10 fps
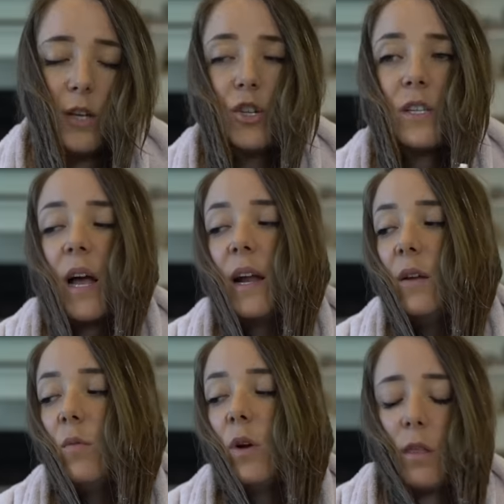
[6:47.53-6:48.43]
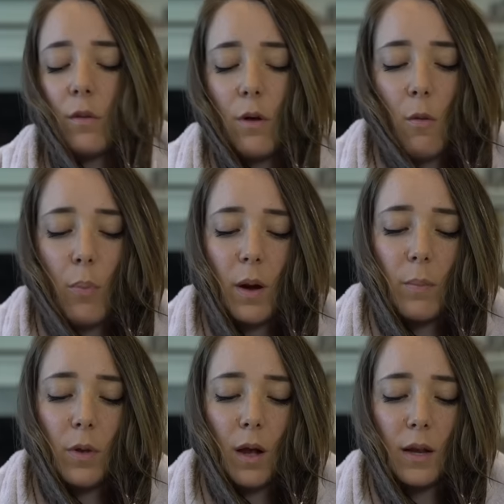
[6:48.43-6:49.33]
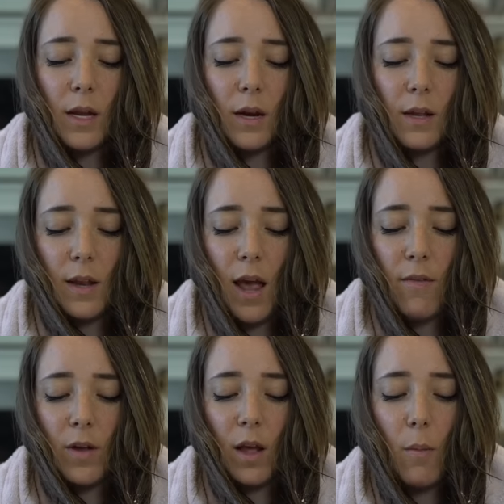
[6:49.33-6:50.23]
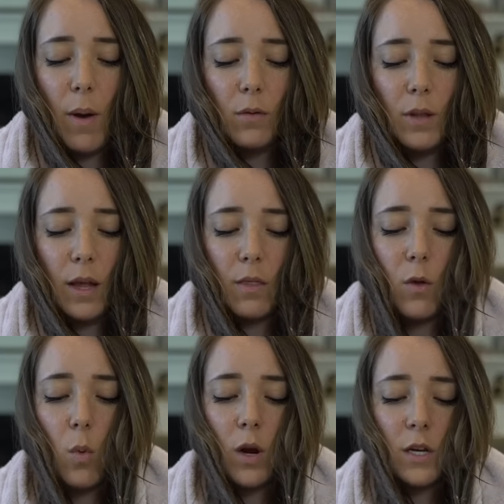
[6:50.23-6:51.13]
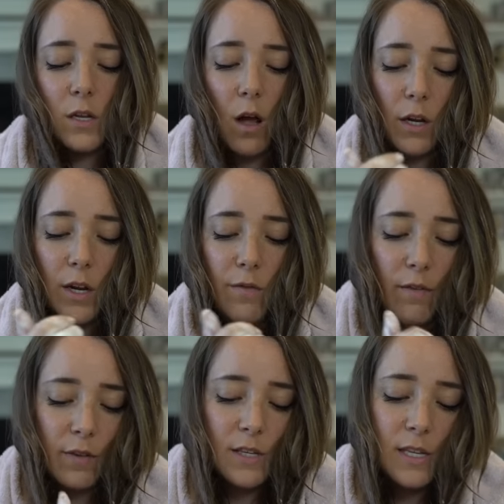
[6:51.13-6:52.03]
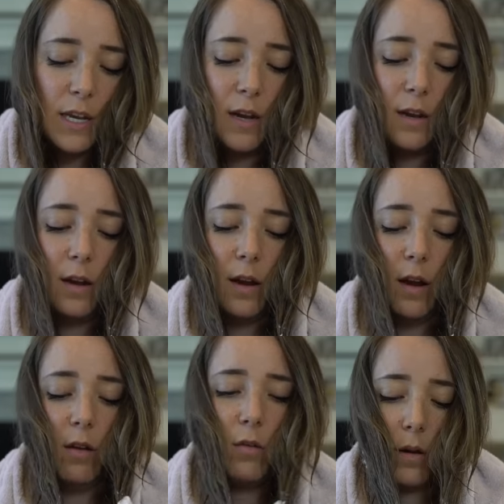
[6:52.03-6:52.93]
I didn't want to throw purple on here and then have it come out like the worst color you've ever seen, you know?